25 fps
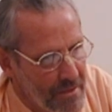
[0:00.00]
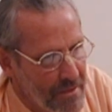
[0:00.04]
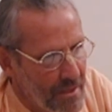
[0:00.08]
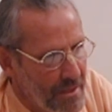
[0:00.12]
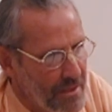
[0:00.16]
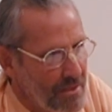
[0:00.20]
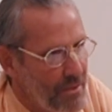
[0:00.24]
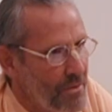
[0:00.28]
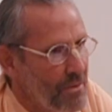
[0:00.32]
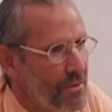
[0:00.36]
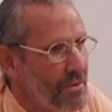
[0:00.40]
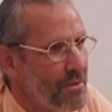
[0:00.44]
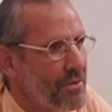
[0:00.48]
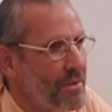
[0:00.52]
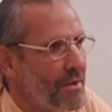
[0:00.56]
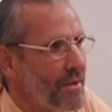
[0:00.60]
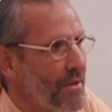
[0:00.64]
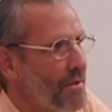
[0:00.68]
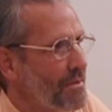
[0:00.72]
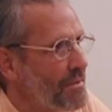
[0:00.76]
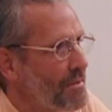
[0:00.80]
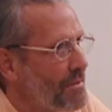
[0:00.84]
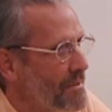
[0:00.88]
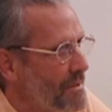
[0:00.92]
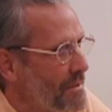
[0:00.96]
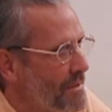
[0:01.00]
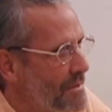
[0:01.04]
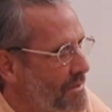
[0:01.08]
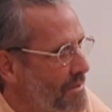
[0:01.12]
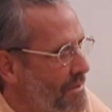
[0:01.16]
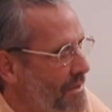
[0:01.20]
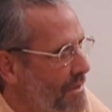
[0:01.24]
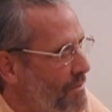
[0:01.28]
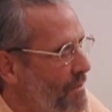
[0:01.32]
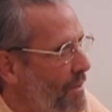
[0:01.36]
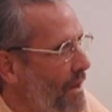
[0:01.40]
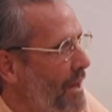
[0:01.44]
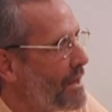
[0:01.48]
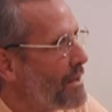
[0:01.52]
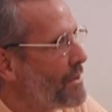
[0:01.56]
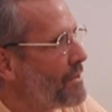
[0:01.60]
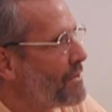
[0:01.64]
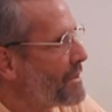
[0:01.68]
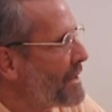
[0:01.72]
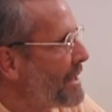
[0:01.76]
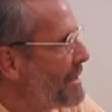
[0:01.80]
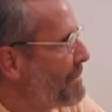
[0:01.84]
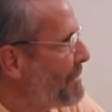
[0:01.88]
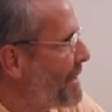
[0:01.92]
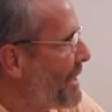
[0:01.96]
Then Yudhisthira said, why
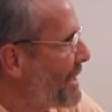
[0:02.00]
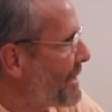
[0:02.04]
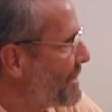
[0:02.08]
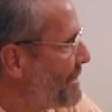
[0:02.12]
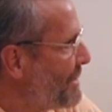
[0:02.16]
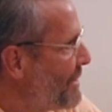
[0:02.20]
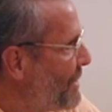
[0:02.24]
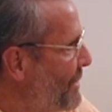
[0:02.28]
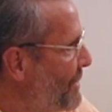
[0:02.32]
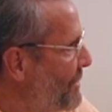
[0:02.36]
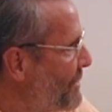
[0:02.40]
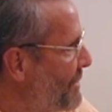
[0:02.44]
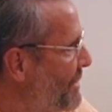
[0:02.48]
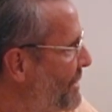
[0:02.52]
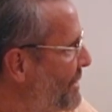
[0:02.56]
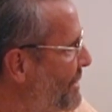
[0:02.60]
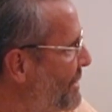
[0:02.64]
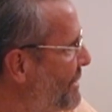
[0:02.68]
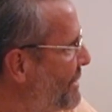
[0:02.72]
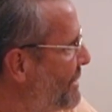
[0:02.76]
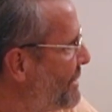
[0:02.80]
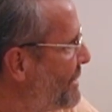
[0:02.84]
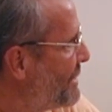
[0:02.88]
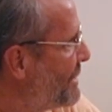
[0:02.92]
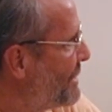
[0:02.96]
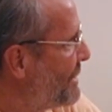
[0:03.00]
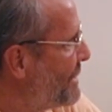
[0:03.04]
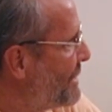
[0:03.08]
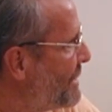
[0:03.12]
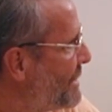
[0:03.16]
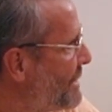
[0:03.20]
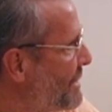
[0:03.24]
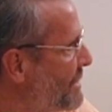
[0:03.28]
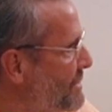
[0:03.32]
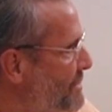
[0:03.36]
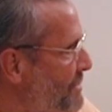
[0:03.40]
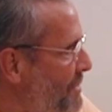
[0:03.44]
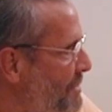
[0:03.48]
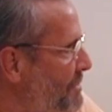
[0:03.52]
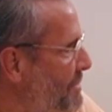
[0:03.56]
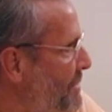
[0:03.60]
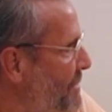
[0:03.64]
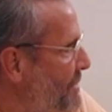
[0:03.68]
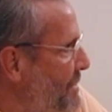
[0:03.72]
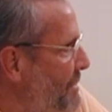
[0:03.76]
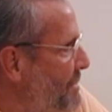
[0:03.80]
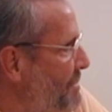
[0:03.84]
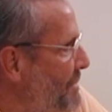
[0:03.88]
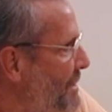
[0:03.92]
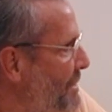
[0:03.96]
you came back alone? He said,
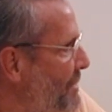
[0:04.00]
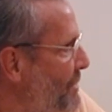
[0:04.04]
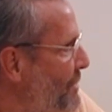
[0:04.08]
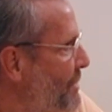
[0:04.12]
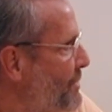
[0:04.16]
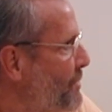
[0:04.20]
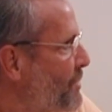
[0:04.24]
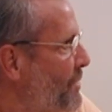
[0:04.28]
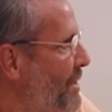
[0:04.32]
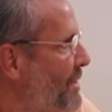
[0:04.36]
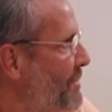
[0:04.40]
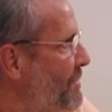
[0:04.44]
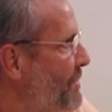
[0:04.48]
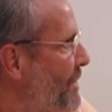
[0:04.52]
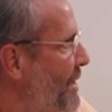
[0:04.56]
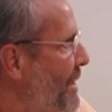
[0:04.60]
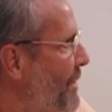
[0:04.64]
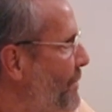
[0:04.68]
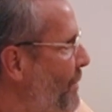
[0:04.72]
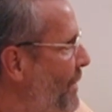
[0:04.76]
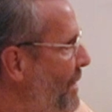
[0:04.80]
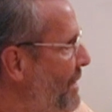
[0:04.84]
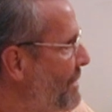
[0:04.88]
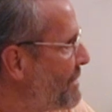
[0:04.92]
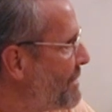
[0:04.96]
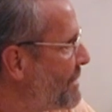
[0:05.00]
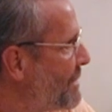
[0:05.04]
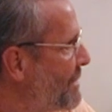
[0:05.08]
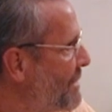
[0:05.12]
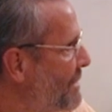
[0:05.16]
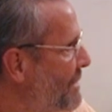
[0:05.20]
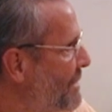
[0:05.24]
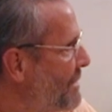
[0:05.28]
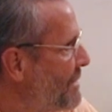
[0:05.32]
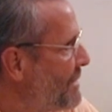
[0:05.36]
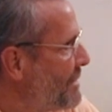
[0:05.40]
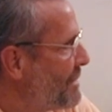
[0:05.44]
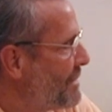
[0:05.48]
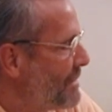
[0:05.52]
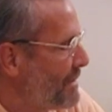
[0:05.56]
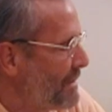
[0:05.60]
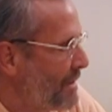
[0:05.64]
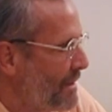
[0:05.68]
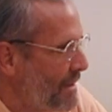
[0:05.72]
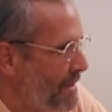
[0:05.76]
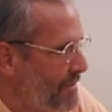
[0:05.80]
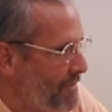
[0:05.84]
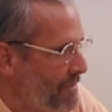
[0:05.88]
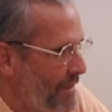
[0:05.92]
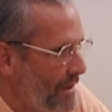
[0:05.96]
my lord, wherever I went,
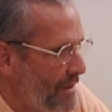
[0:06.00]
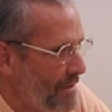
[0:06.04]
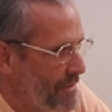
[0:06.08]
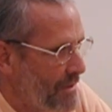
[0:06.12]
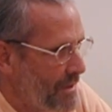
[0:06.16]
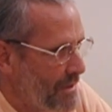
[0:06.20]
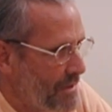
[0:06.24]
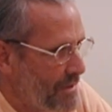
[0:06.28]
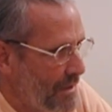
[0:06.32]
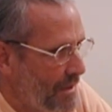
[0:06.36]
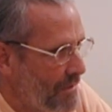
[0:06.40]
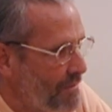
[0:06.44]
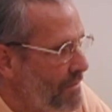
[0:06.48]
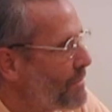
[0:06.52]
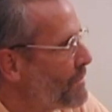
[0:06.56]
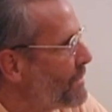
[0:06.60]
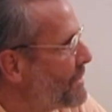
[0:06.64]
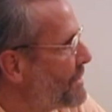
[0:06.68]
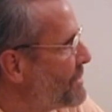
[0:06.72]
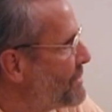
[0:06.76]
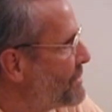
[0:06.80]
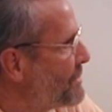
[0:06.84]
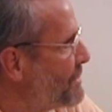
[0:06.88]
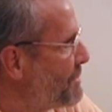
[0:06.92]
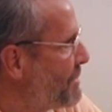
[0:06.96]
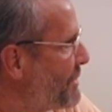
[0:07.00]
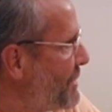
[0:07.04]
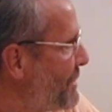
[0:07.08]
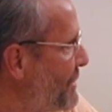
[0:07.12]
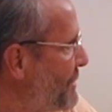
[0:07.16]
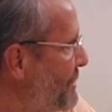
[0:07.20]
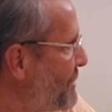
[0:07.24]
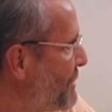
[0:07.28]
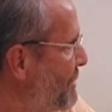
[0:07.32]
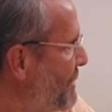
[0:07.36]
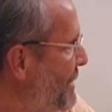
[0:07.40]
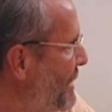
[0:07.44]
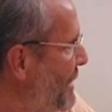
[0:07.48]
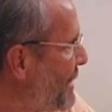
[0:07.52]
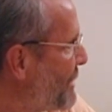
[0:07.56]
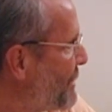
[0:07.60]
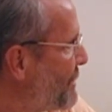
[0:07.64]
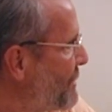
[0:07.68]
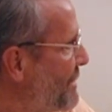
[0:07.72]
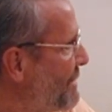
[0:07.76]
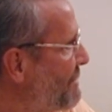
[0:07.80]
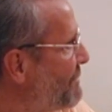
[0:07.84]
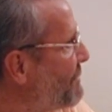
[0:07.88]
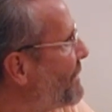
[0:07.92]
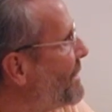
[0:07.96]
I found that everyone is superior to me. I
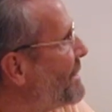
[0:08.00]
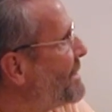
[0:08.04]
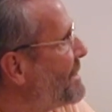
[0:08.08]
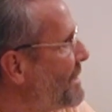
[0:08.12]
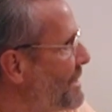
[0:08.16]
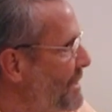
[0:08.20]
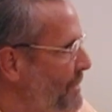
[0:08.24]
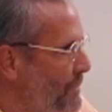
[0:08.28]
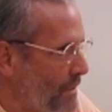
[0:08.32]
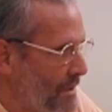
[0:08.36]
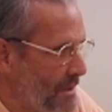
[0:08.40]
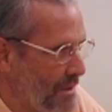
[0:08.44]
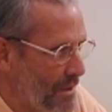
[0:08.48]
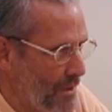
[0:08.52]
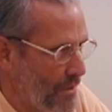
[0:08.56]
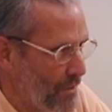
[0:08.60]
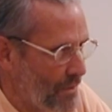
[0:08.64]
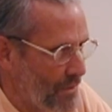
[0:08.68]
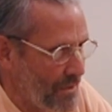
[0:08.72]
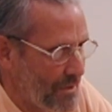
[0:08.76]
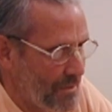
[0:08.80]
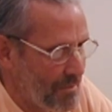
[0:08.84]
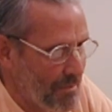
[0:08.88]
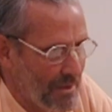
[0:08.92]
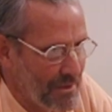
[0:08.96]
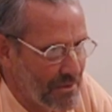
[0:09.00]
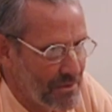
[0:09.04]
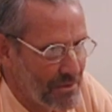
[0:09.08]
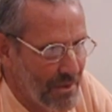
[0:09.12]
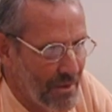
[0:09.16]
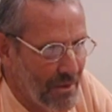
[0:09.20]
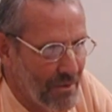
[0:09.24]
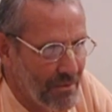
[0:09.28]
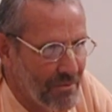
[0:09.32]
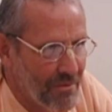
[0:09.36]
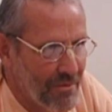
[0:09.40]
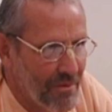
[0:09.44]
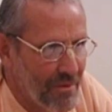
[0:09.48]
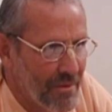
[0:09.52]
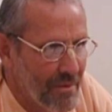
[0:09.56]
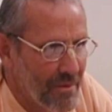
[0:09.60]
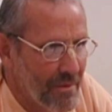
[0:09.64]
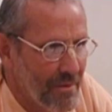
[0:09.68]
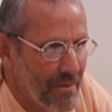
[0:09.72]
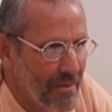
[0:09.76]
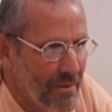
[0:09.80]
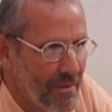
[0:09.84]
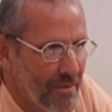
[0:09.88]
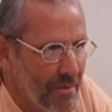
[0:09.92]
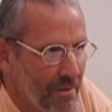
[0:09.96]
could not find anyone lower than myself.
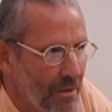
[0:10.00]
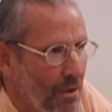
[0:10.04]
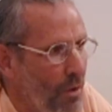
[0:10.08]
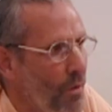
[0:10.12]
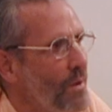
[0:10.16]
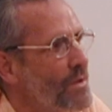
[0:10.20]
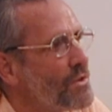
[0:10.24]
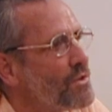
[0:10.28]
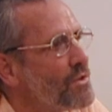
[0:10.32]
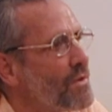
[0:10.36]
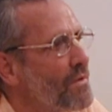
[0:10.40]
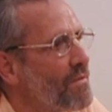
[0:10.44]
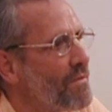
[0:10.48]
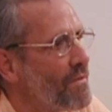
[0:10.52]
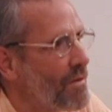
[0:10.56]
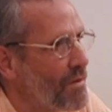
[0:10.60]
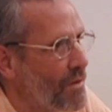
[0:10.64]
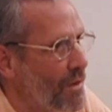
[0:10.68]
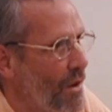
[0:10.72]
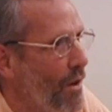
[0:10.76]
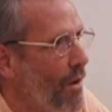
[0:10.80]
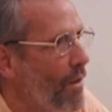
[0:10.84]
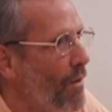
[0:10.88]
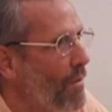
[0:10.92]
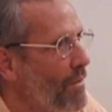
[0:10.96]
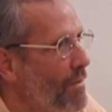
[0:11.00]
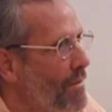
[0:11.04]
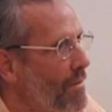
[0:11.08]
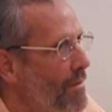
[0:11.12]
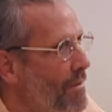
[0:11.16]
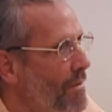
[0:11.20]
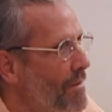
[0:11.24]
Lowest of the low.